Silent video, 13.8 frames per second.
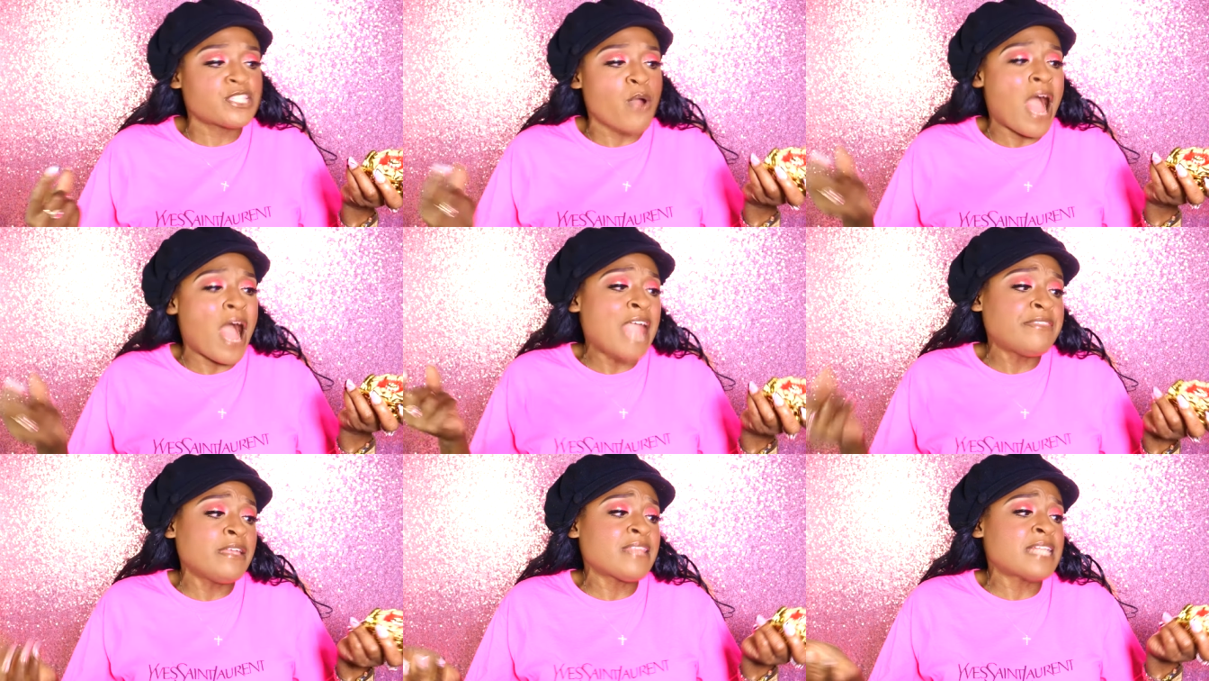So
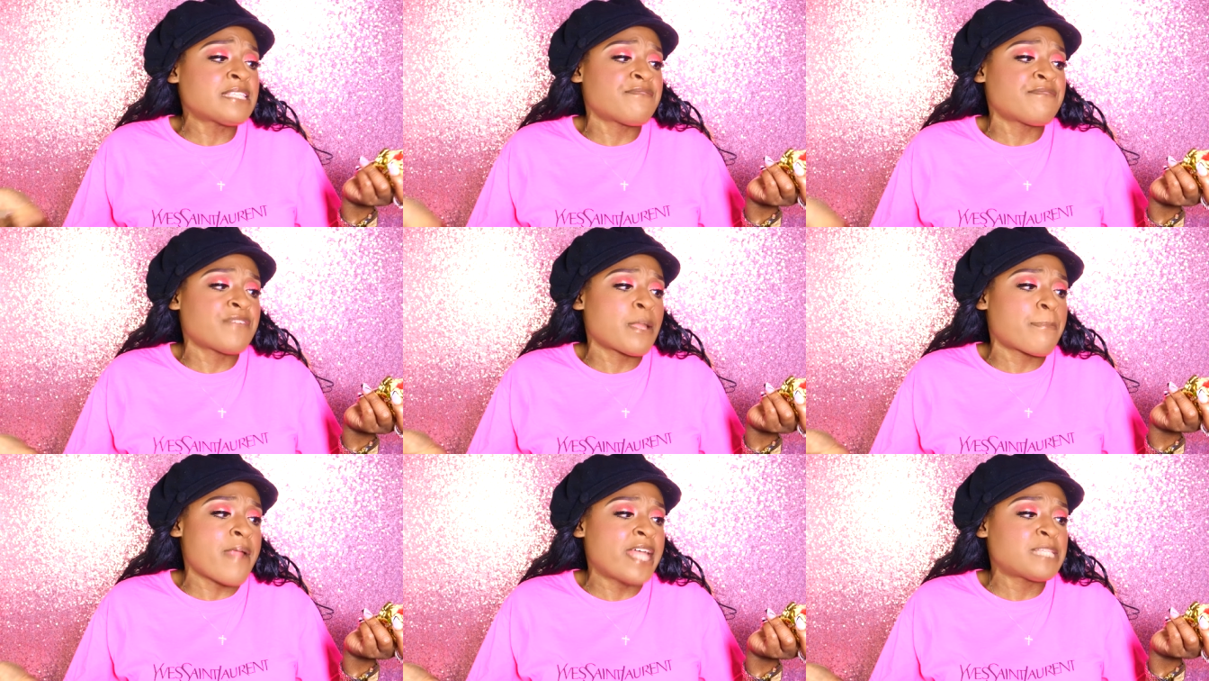I think that's a
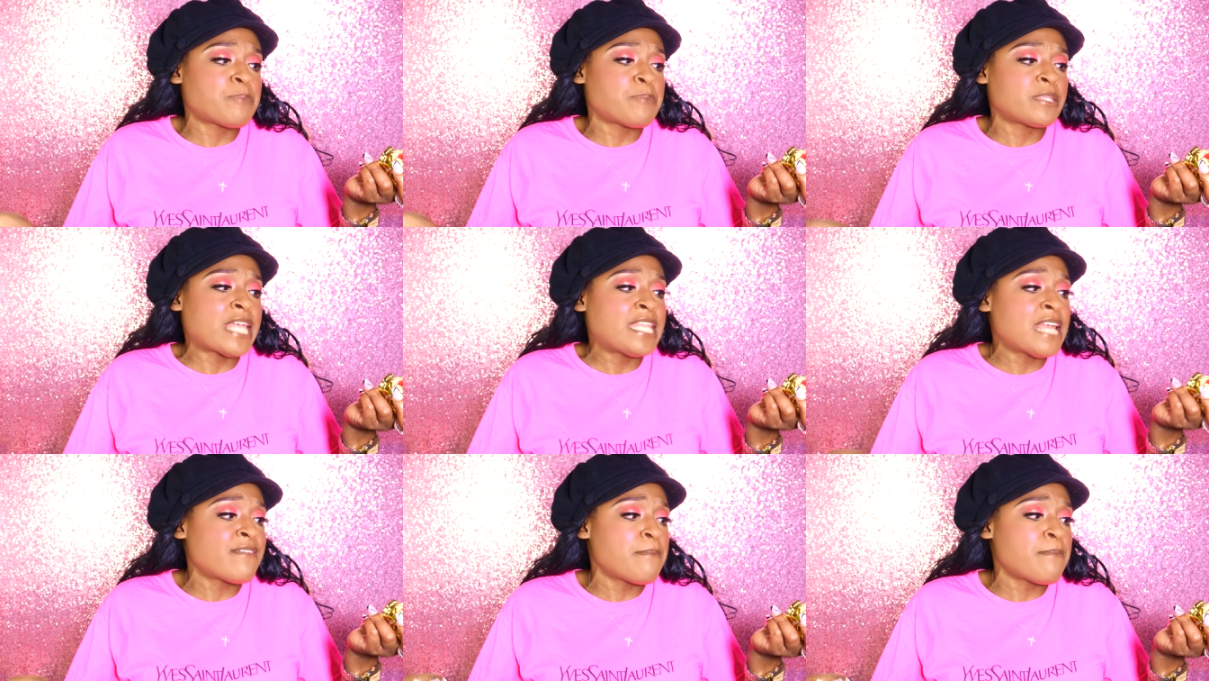fair price, but
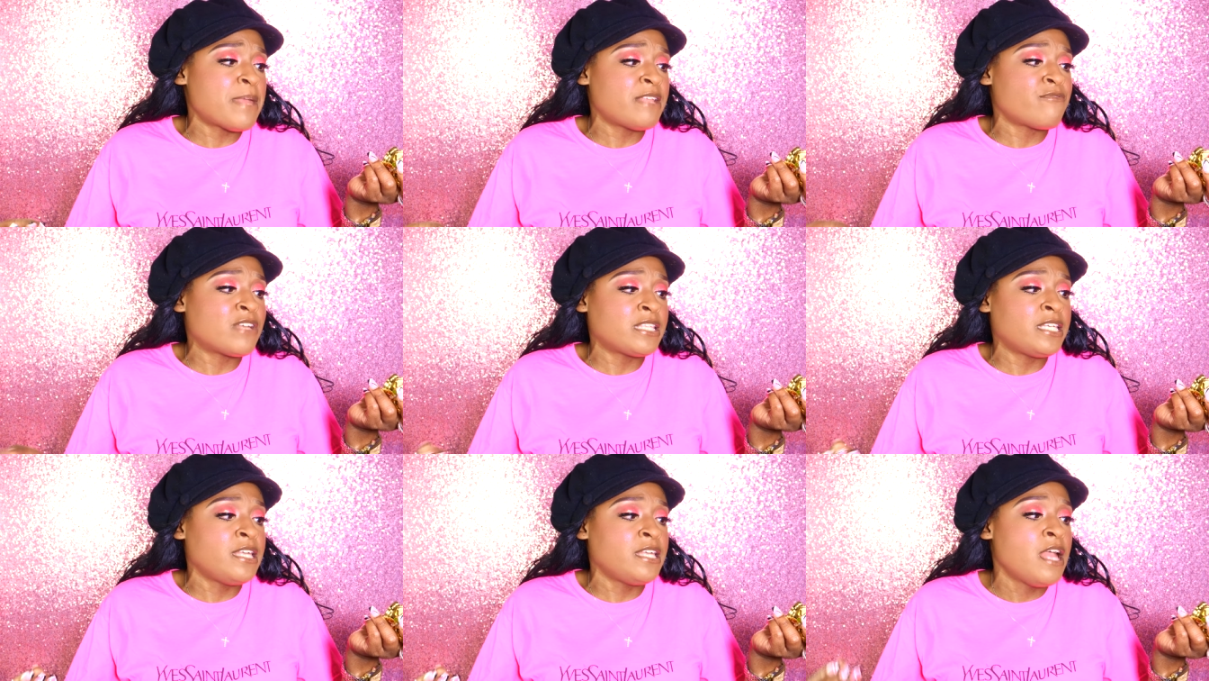they never meant
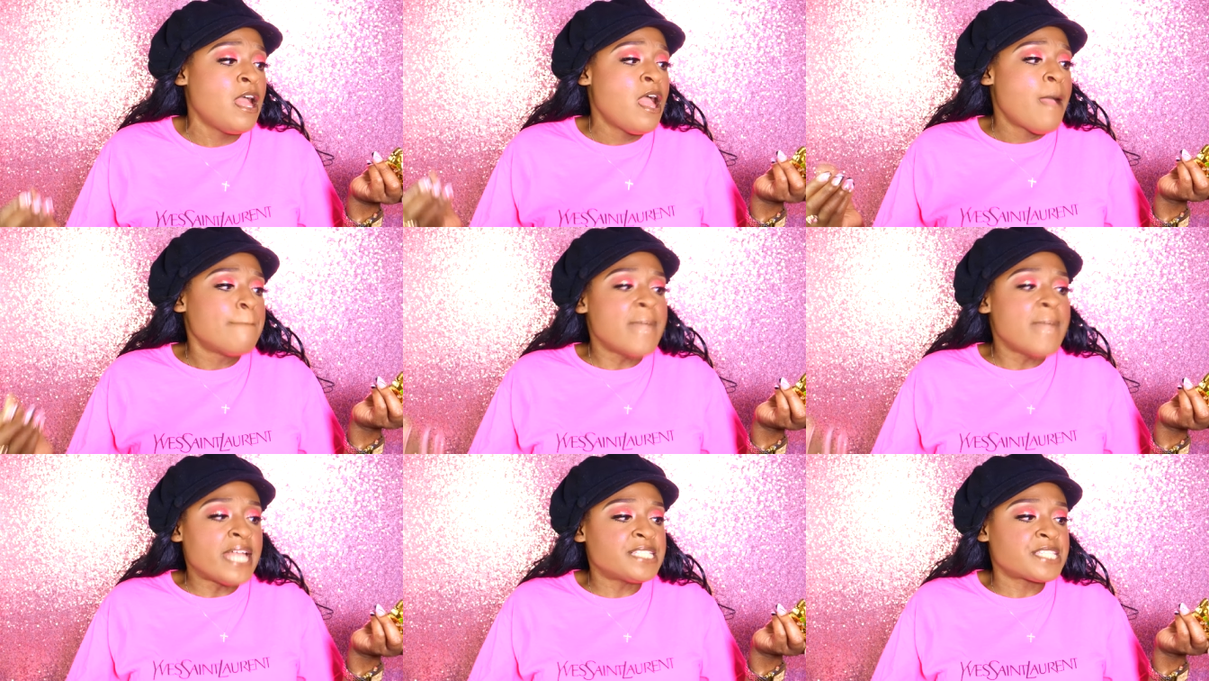really
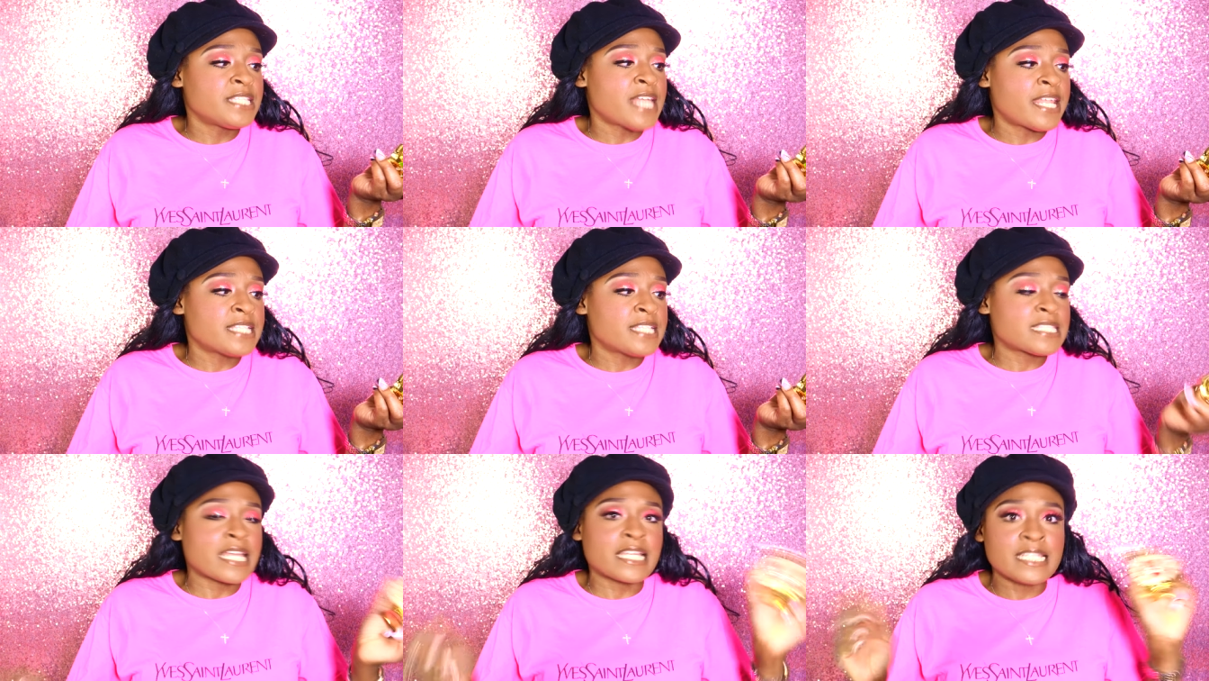mentioned that
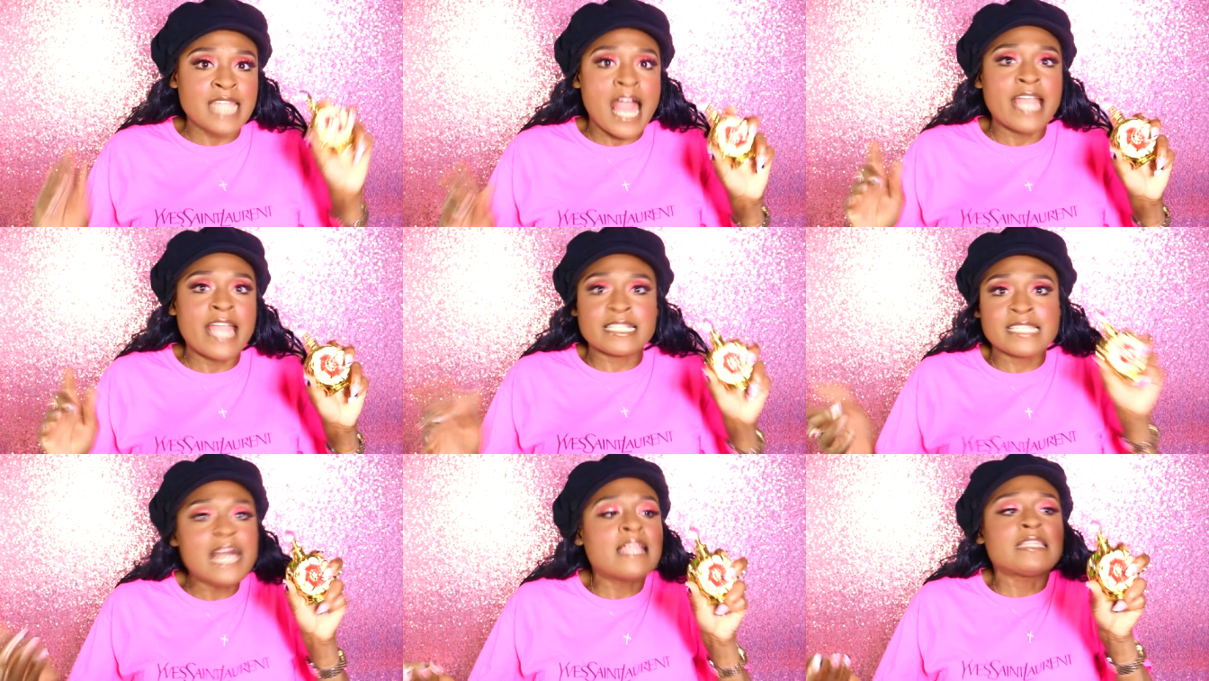it's like not,
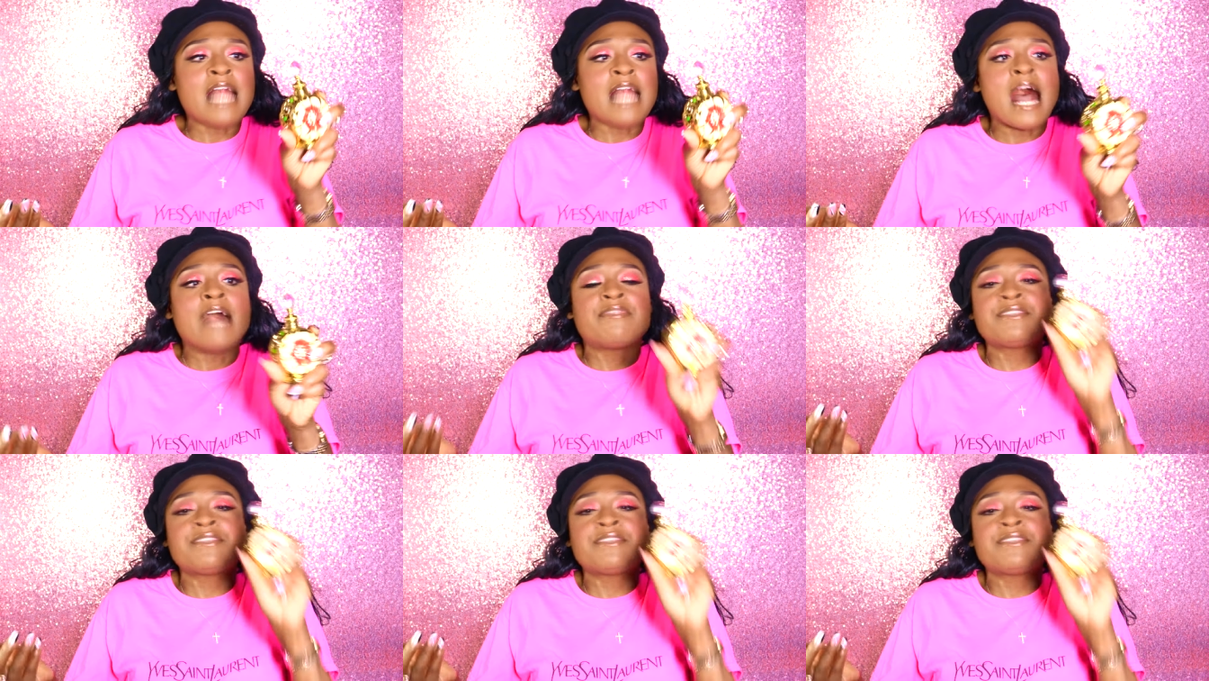it's not a lot.